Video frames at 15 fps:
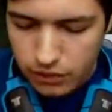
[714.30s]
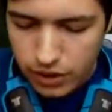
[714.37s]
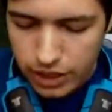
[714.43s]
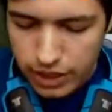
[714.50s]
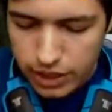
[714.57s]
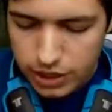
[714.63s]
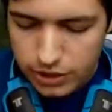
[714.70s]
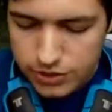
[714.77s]

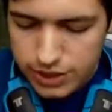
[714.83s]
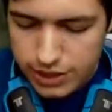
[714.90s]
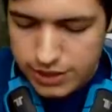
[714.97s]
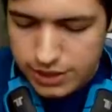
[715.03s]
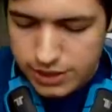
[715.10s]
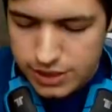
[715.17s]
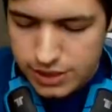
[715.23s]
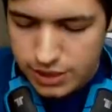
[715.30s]
Right, I'm going to use
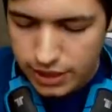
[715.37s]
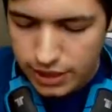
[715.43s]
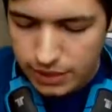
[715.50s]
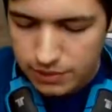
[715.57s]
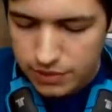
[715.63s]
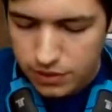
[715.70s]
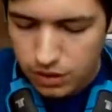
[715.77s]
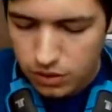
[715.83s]
this and
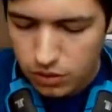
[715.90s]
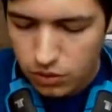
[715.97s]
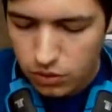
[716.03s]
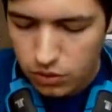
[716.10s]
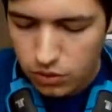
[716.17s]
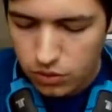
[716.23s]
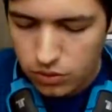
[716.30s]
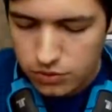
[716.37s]
slip.
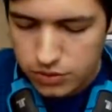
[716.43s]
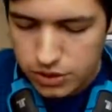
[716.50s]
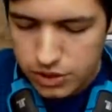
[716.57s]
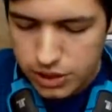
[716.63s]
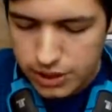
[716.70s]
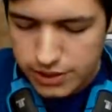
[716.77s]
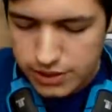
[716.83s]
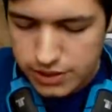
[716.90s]

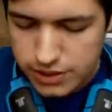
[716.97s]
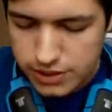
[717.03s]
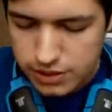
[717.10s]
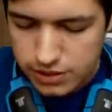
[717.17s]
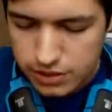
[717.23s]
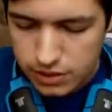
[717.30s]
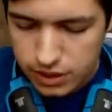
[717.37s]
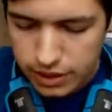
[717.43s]
Oh, Jesus.
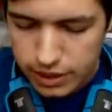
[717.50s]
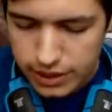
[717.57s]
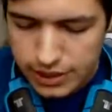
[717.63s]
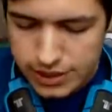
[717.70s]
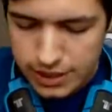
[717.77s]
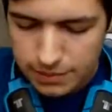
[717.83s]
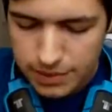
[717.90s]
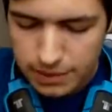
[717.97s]
There you go,
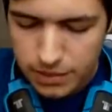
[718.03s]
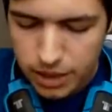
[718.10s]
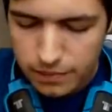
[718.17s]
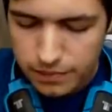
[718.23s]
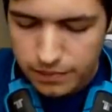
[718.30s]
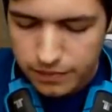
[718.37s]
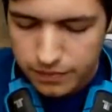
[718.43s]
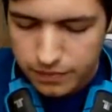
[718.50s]
let's slip them up.